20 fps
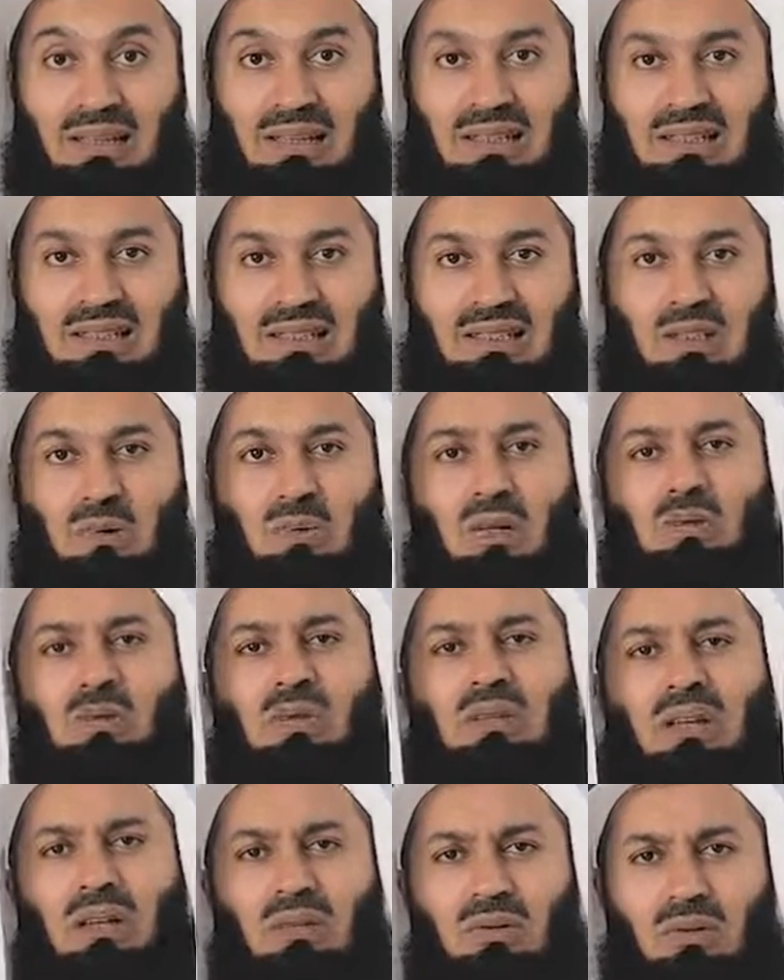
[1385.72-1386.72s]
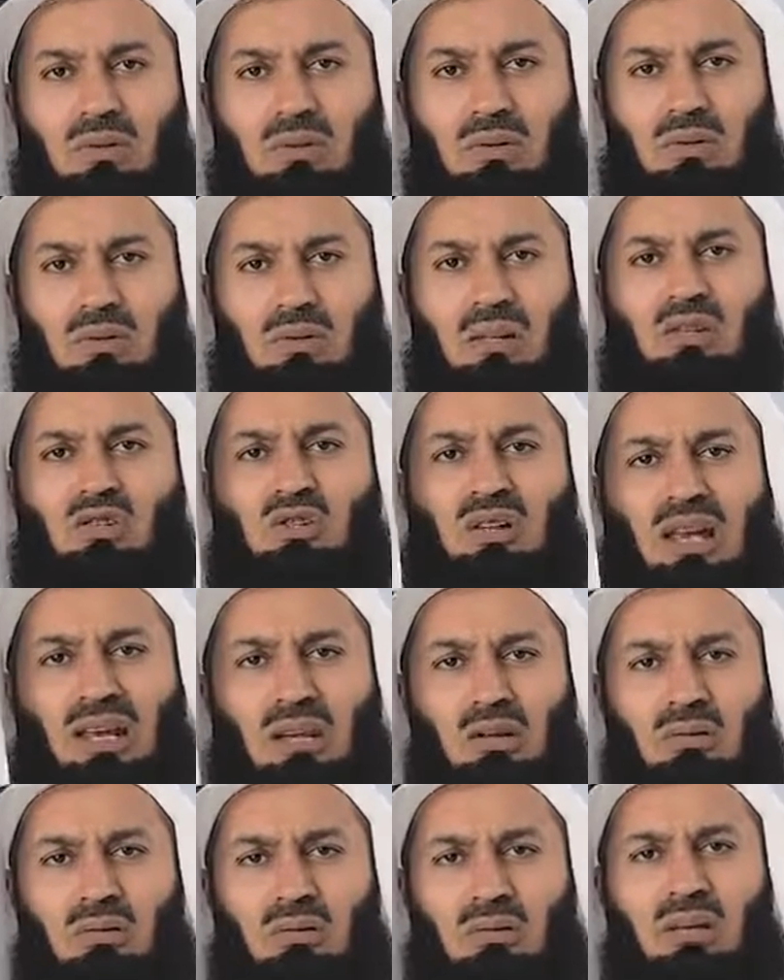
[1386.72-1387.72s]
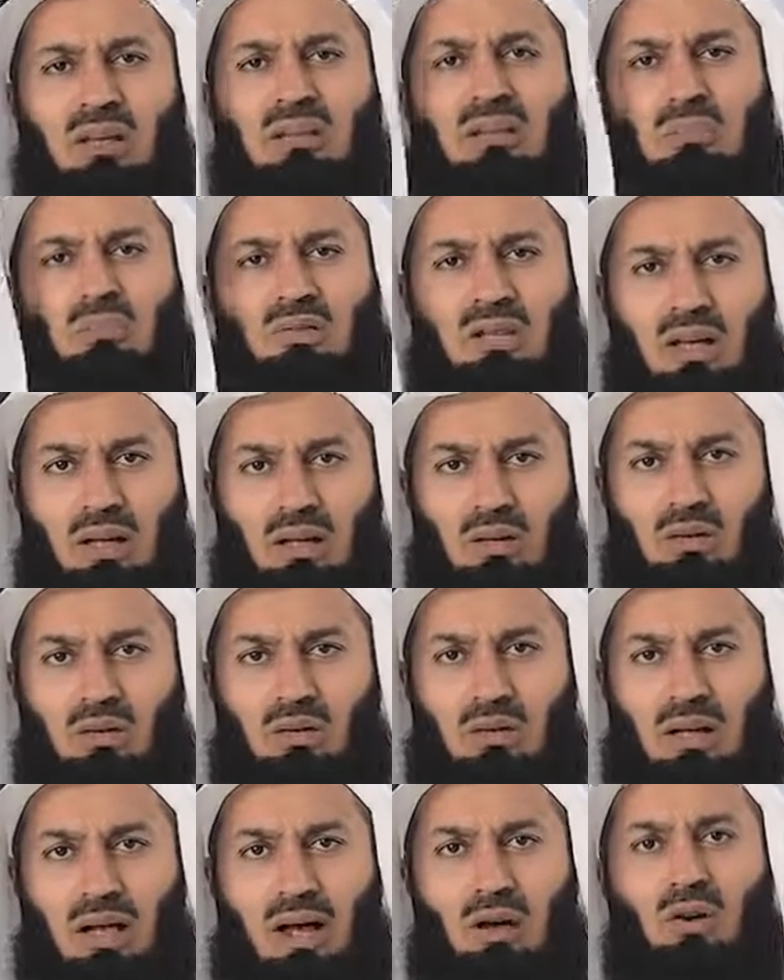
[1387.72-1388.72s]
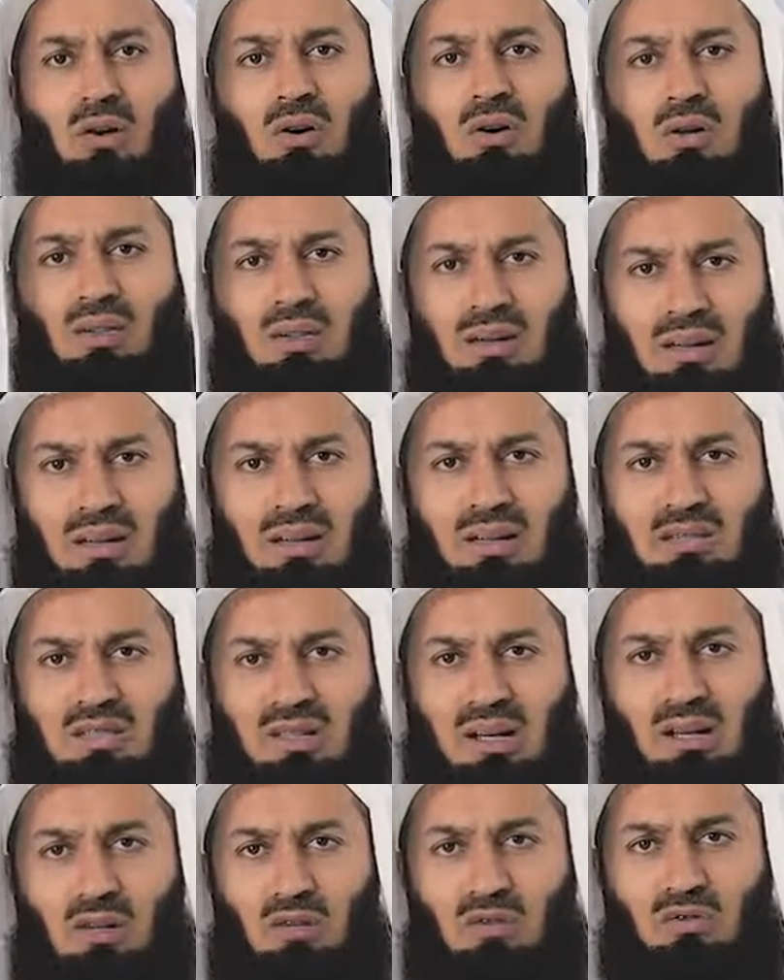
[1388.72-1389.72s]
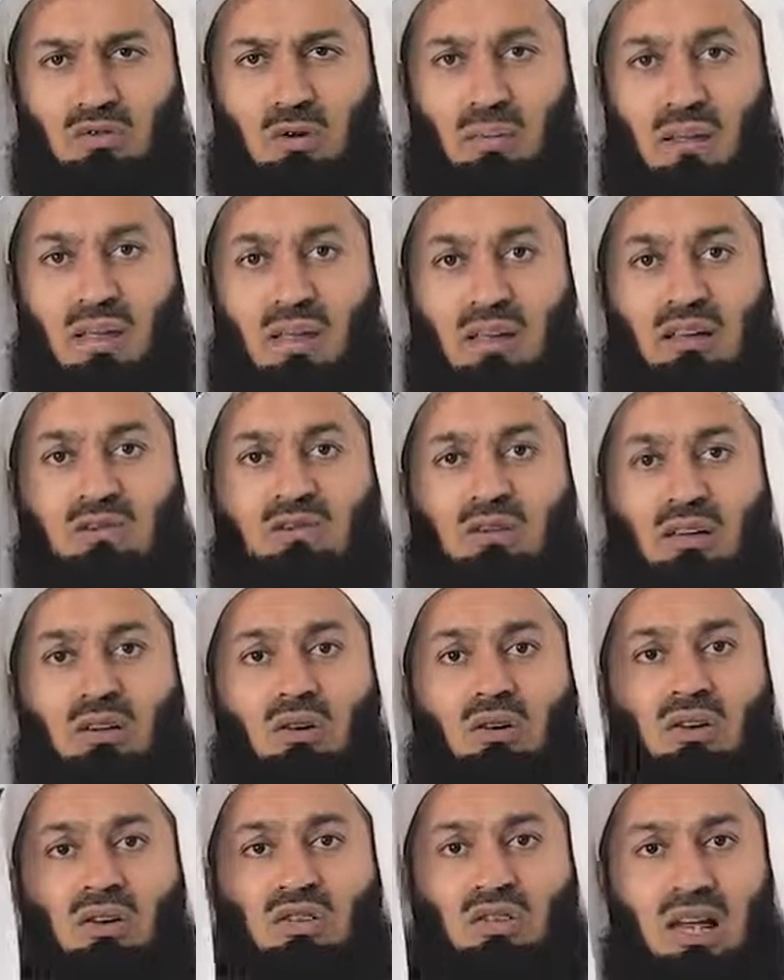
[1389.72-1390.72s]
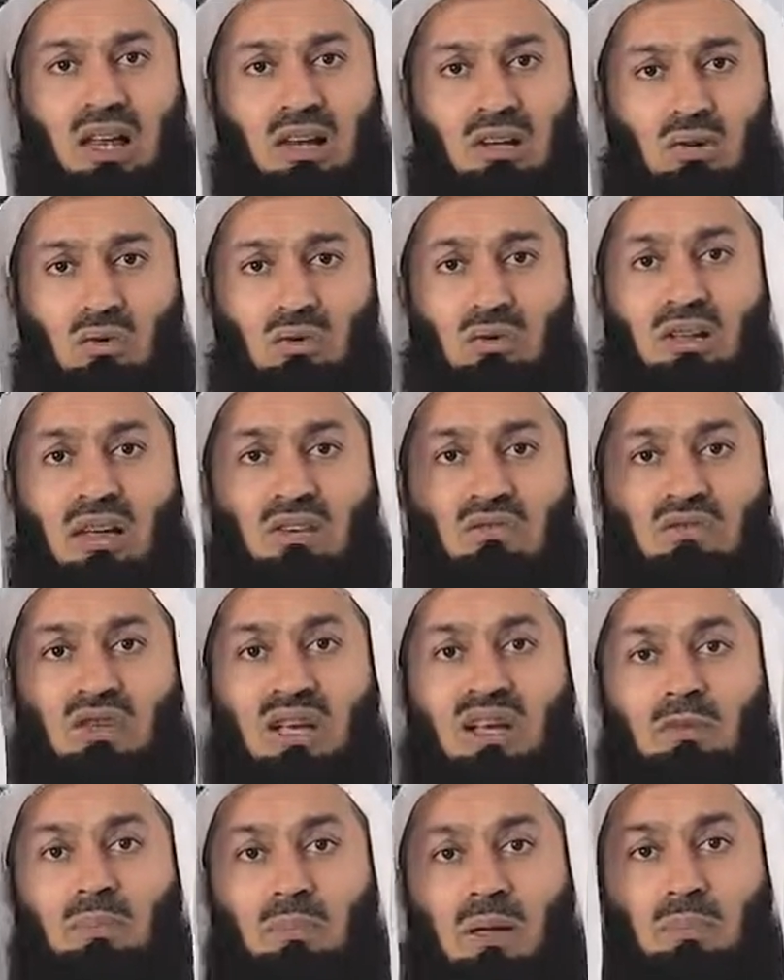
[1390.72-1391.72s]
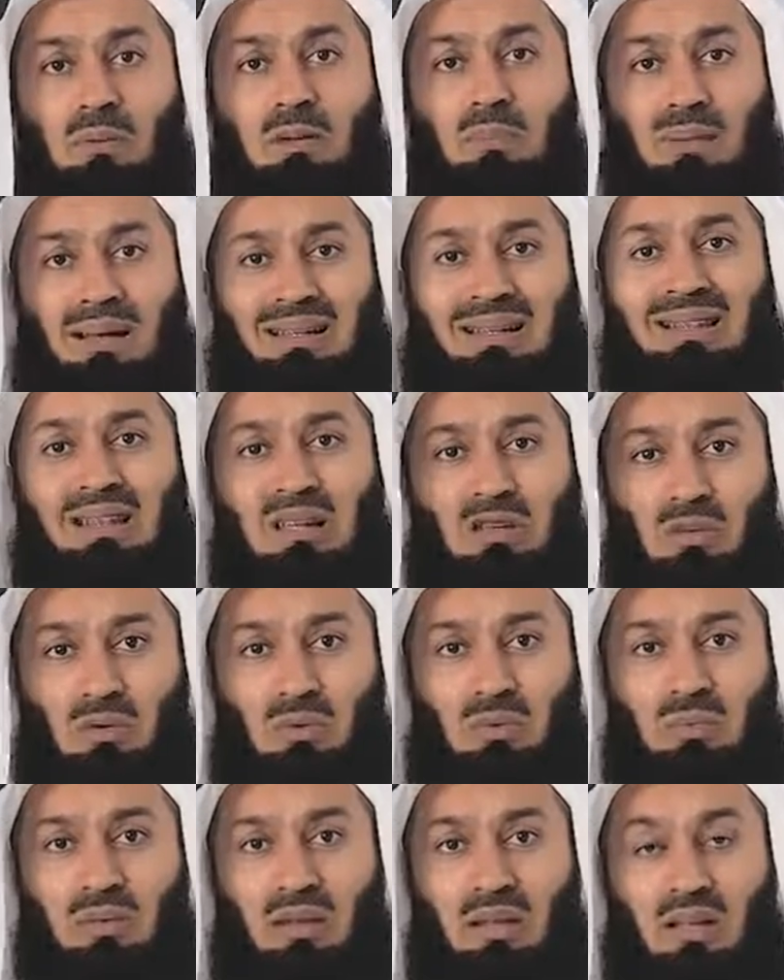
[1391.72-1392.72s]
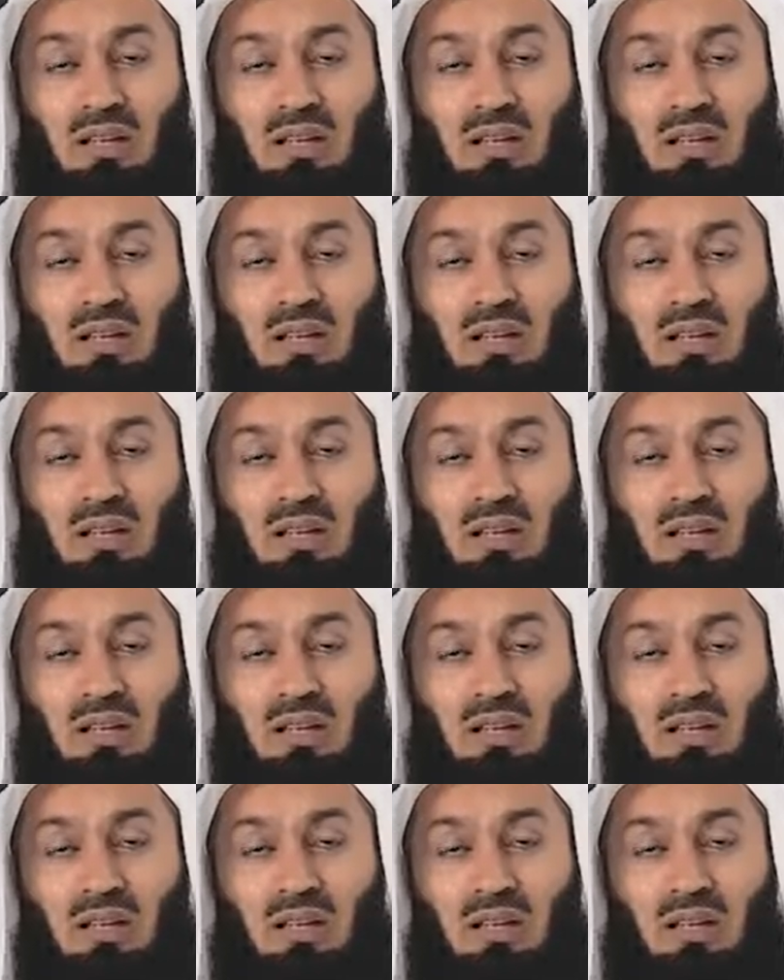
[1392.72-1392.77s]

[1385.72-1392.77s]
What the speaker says: here, what will they do? They'll jail you? Let them jail you. How long are they going to jail you for? If they're going to jail you, they've jailed people better than you.